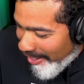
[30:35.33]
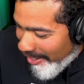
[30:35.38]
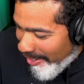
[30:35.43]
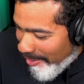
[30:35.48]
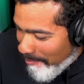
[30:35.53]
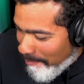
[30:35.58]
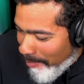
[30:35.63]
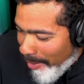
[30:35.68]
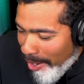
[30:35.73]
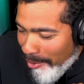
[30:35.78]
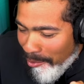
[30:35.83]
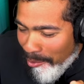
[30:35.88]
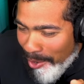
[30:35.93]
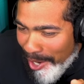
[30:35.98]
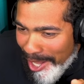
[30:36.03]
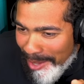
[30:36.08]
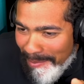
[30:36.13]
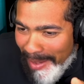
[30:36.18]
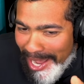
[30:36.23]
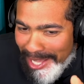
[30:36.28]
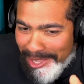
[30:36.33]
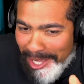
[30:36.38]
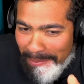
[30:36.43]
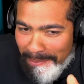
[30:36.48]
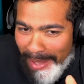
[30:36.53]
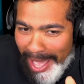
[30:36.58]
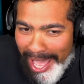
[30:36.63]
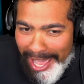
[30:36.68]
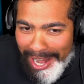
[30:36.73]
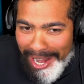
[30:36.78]
start of but the game. But we made so, the
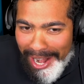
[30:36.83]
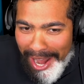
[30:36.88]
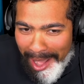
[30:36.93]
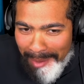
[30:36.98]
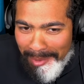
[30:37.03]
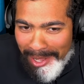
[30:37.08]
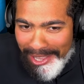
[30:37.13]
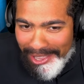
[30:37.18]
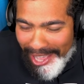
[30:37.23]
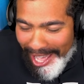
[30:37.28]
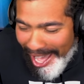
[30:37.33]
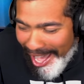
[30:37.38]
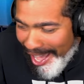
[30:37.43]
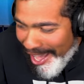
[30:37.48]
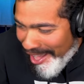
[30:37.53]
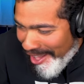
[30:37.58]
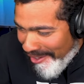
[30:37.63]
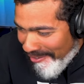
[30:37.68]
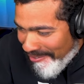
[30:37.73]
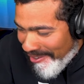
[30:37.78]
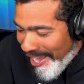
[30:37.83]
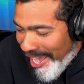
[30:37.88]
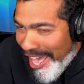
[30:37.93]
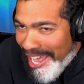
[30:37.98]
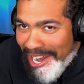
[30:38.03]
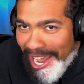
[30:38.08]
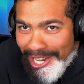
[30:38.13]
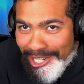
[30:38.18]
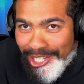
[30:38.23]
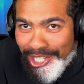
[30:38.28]
uh, bet, and I'm alive,
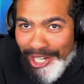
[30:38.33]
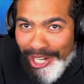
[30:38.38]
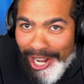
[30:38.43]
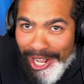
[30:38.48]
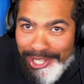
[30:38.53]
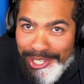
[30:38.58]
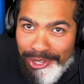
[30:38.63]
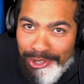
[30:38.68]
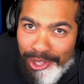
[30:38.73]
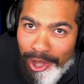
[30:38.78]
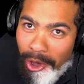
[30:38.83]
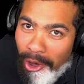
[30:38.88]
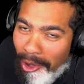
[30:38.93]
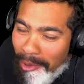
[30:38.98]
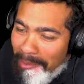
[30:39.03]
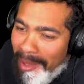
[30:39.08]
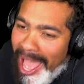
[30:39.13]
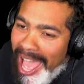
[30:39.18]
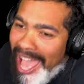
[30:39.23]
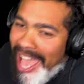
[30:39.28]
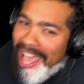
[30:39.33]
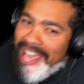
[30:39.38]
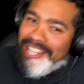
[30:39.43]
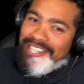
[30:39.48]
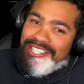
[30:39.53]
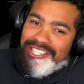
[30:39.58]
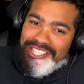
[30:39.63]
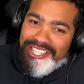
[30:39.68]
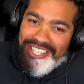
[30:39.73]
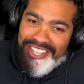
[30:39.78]
and I shit on you the whole
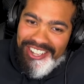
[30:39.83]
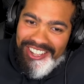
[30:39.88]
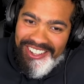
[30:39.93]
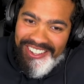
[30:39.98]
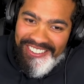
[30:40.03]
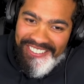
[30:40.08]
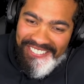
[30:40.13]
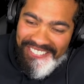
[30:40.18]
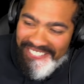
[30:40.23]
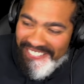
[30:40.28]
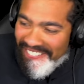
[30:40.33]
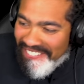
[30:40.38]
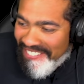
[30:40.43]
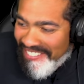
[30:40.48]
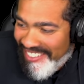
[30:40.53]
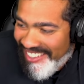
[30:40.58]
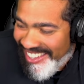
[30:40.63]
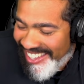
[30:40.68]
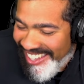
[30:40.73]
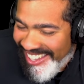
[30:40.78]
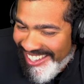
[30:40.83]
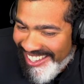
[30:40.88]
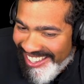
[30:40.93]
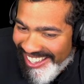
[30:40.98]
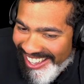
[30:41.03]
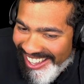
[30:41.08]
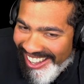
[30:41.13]
match. Hmm. I didn't talk to you.